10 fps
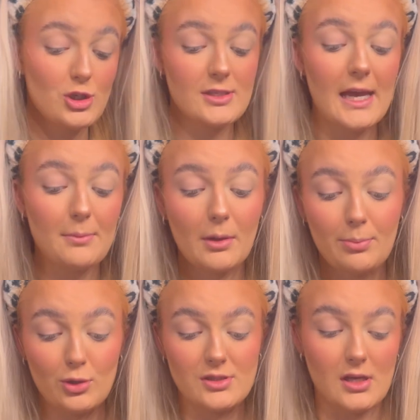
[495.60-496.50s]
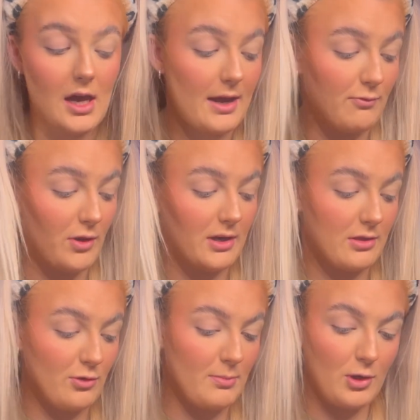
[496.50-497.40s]
just take my bronzer and run it
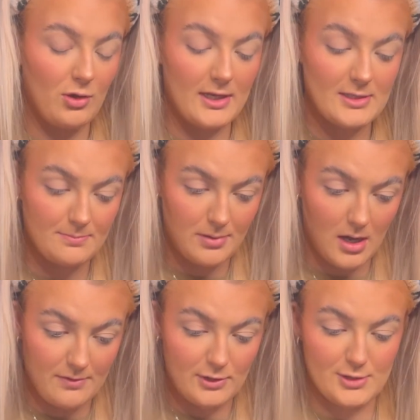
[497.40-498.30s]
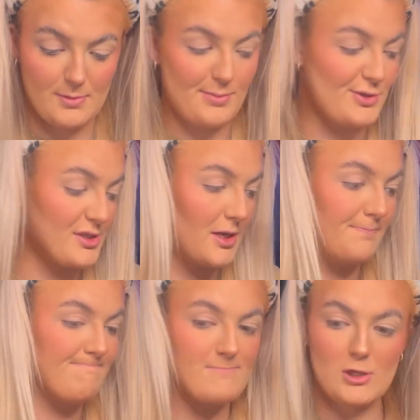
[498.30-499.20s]
through my crease, but I've lost my bronzer.
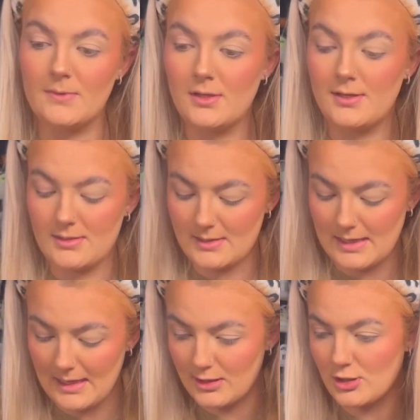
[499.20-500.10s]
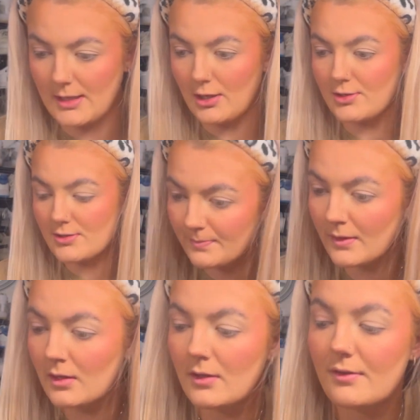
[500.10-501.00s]
It's literally lost.
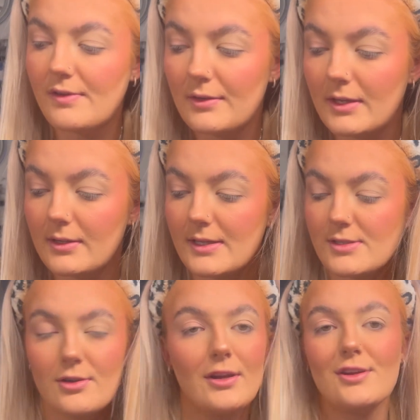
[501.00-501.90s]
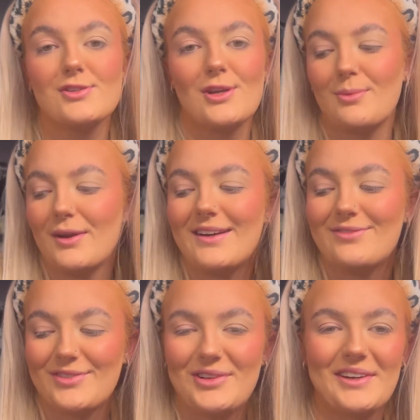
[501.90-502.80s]
Found it. It's not lost, don't worry. I've
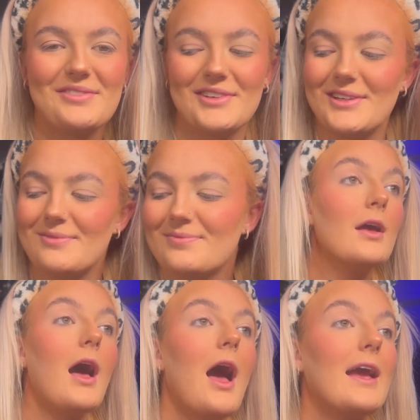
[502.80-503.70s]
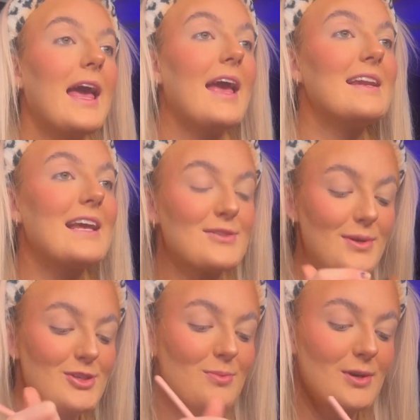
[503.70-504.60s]
got it, I've got it. Okay, next
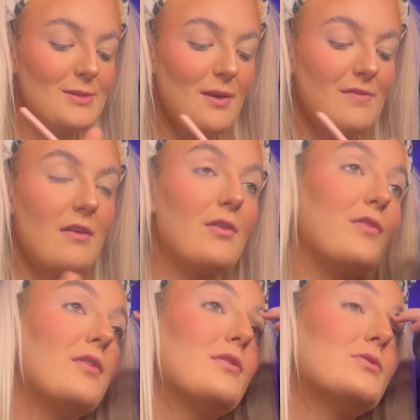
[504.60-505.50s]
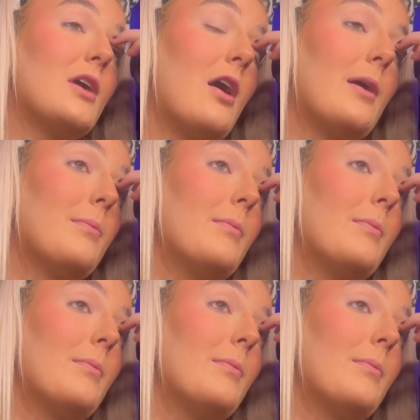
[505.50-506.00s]
question. What is my favourite food of all time?